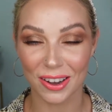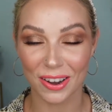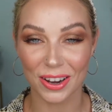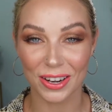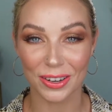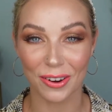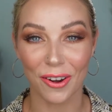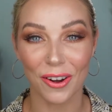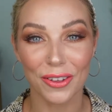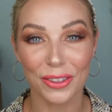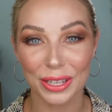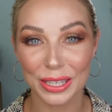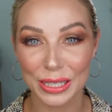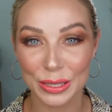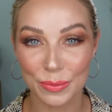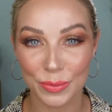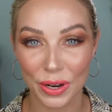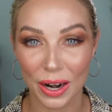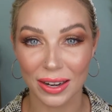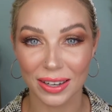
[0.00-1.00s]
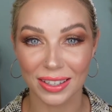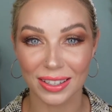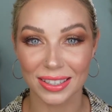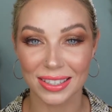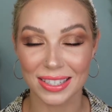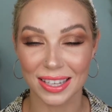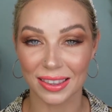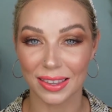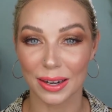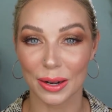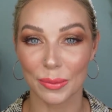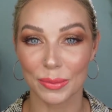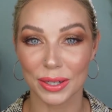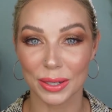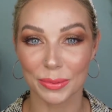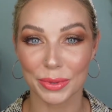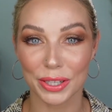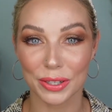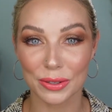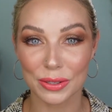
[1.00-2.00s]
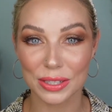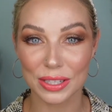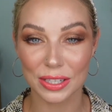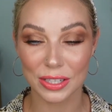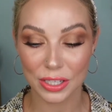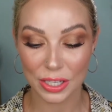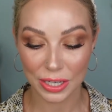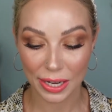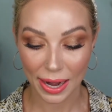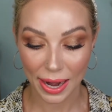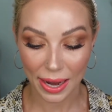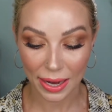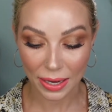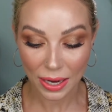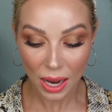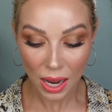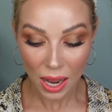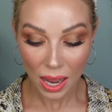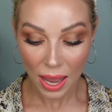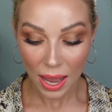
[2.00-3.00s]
on all these products that I'm going to be using today,